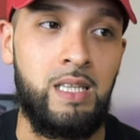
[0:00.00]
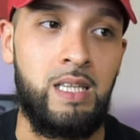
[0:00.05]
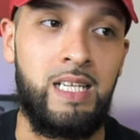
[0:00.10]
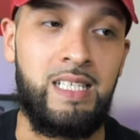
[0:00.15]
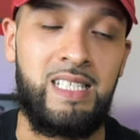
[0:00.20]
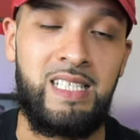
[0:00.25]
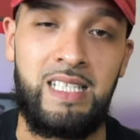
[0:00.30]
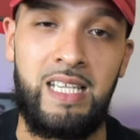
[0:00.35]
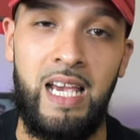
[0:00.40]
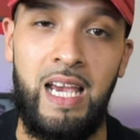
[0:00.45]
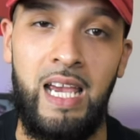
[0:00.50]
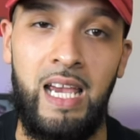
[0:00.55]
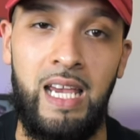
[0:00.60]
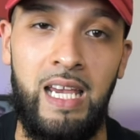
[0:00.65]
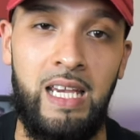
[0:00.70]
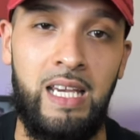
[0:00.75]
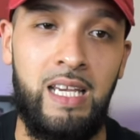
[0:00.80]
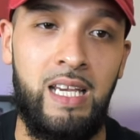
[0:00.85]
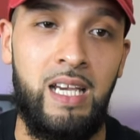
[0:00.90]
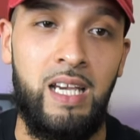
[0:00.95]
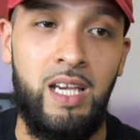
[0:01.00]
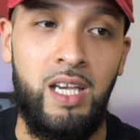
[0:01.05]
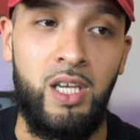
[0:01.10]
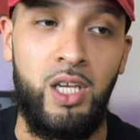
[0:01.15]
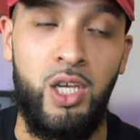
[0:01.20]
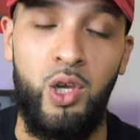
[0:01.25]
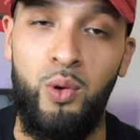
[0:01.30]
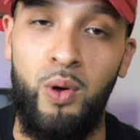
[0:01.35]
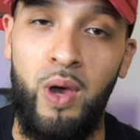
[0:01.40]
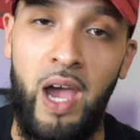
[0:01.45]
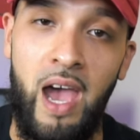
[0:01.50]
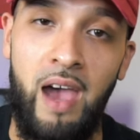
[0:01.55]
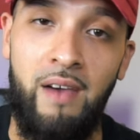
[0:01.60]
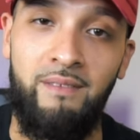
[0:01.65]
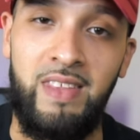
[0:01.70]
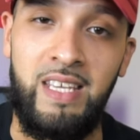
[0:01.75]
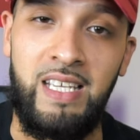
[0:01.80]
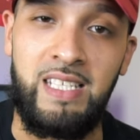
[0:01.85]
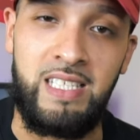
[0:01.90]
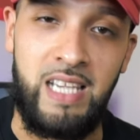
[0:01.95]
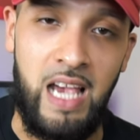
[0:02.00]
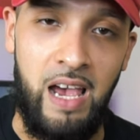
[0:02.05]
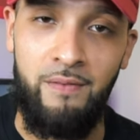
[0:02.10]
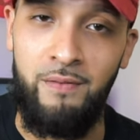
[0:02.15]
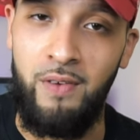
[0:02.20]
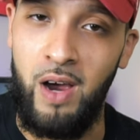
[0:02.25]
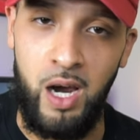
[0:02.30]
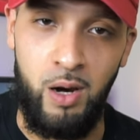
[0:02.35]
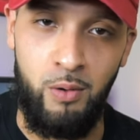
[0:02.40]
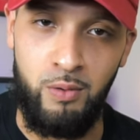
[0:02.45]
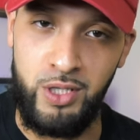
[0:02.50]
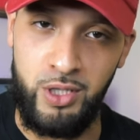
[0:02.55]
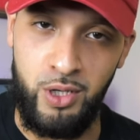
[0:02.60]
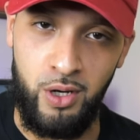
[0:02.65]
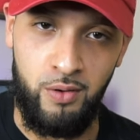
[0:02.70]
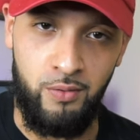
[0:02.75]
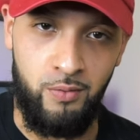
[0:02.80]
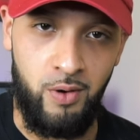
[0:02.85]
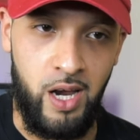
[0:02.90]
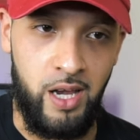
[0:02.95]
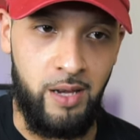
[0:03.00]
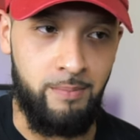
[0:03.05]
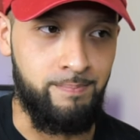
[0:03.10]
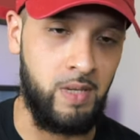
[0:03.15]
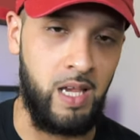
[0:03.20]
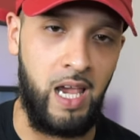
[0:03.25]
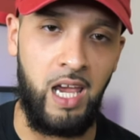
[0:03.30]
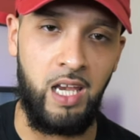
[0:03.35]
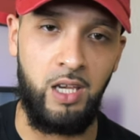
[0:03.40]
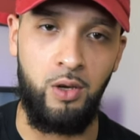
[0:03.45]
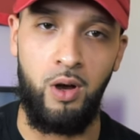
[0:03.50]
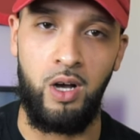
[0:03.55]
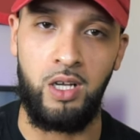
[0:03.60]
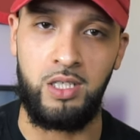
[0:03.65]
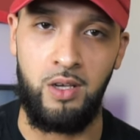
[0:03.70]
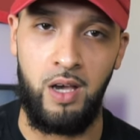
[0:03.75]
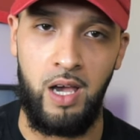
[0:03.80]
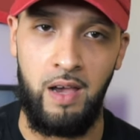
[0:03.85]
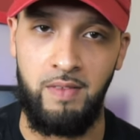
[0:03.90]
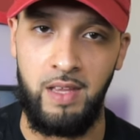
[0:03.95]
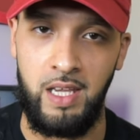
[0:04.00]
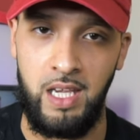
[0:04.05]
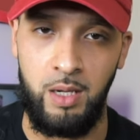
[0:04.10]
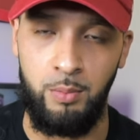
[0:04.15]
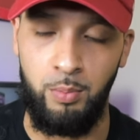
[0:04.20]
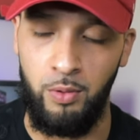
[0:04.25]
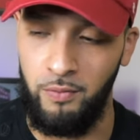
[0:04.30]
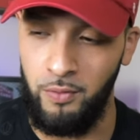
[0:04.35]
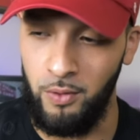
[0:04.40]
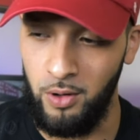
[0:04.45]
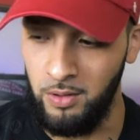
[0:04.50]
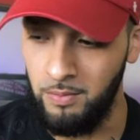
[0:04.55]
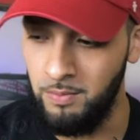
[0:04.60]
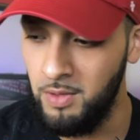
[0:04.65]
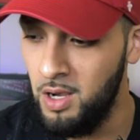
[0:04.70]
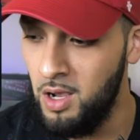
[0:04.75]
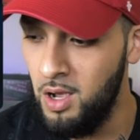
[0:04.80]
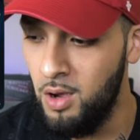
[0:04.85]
let's say you have the Sapphire Reserve, right? And you also have the Ink Preferred.